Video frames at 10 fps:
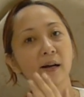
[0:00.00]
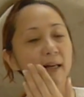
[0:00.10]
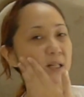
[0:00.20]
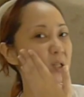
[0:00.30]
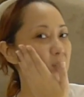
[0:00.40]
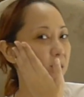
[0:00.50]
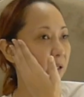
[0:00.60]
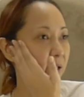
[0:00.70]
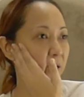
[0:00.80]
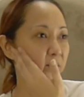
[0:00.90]

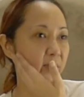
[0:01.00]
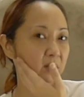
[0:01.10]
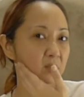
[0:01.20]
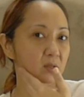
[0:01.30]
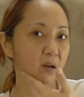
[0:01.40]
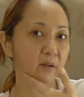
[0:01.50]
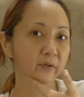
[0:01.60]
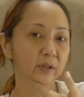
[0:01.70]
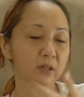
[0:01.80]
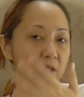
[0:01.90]
it feels
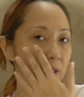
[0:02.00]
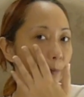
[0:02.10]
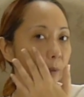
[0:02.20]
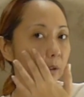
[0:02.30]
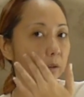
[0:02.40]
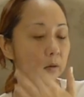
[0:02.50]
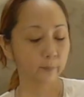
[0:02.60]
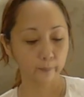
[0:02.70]
soft and supple,